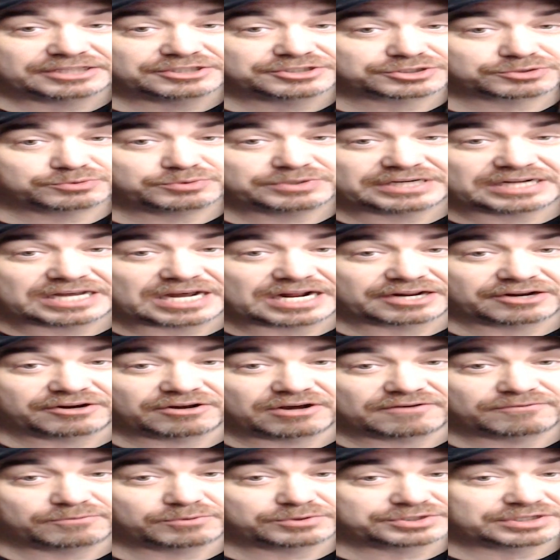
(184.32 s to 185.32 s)
the screen on and
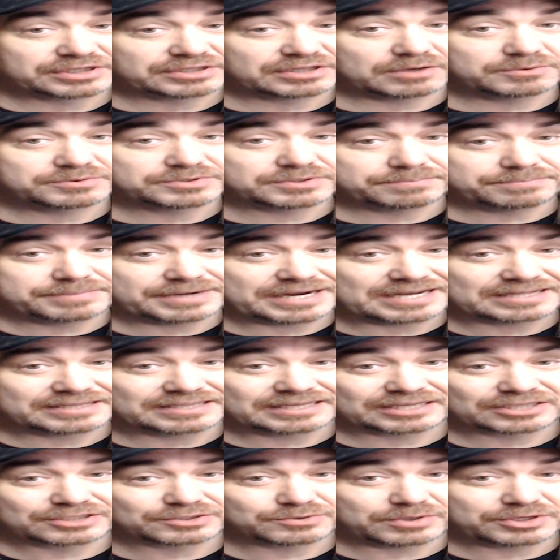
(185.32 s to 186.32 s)
off, which I thought was a bad
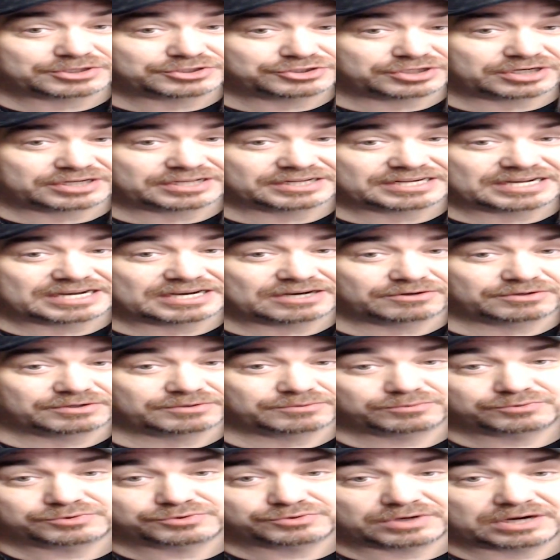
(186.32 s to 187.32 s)
thing, so I'd shut it down
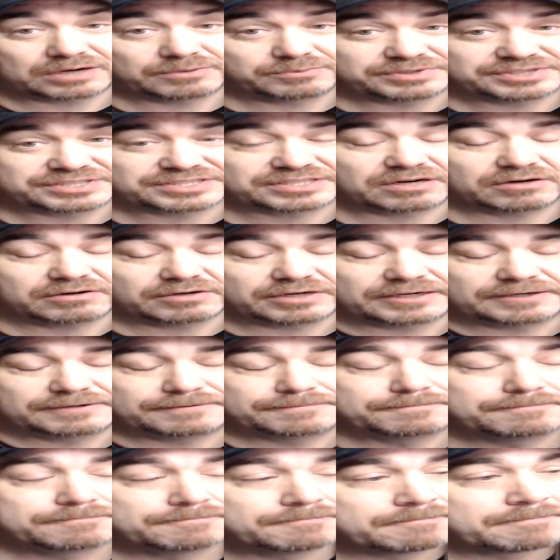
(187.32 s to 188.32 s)
and try and restart it.
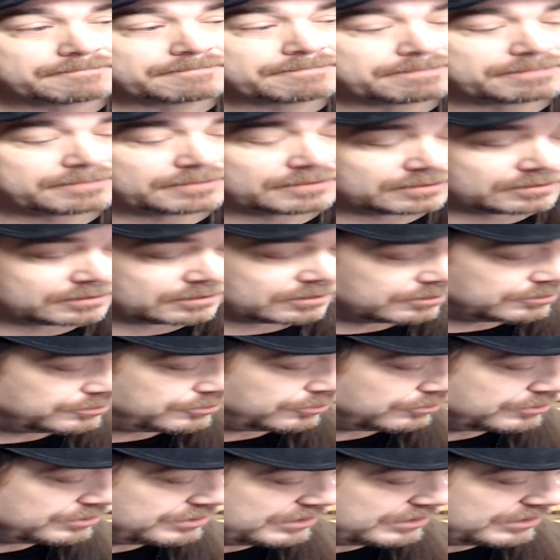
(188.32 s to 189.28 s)
Turns